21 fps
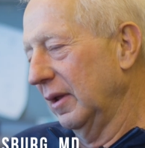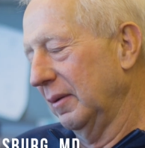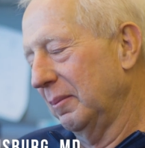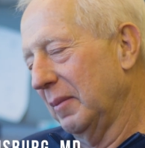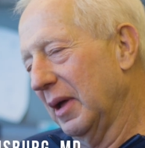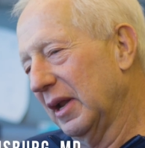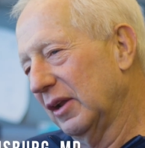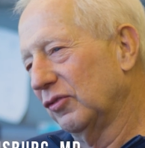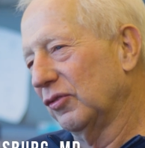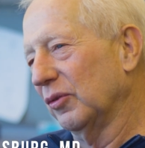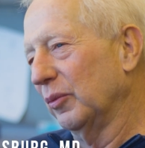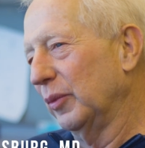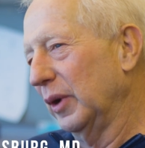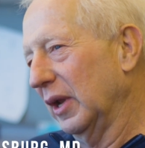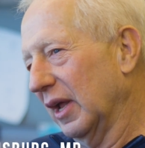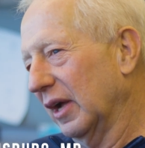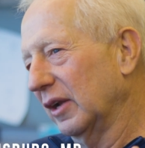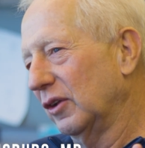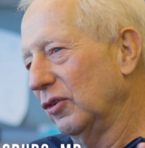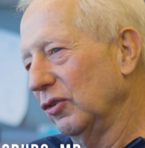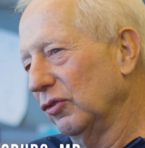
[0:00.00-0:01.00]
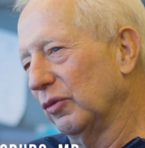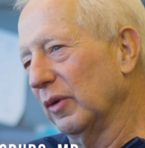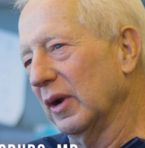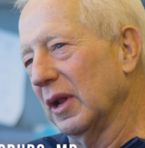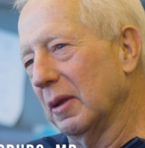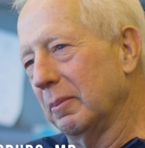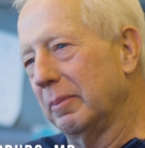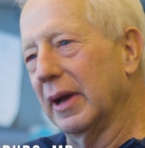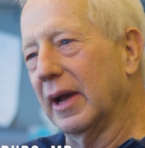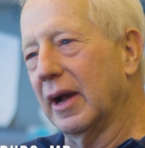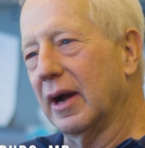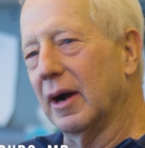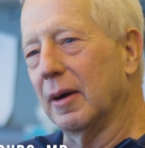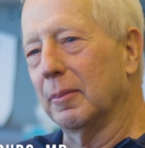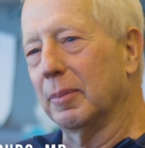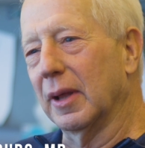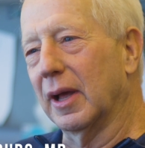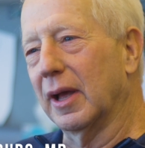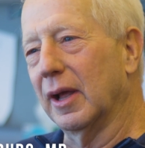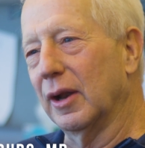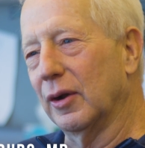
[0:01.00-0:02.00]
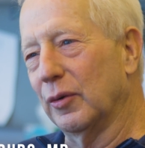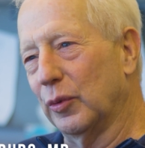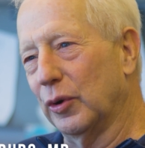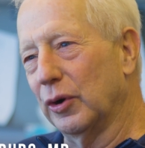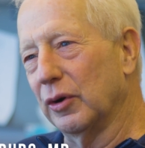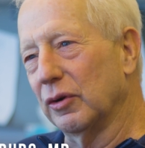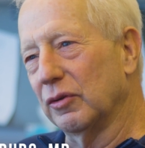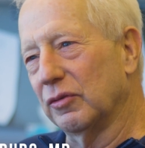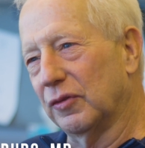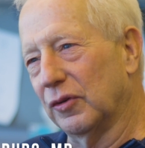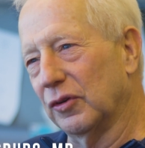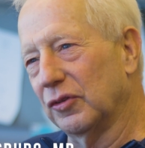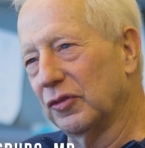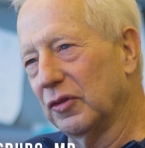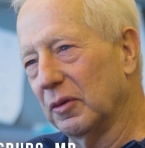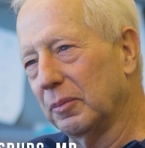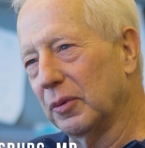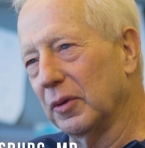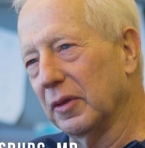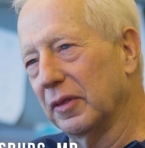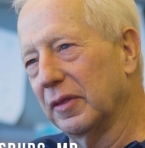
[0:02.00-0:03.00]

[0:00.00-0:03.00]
In medicine, we like to use really big, complicated words for simple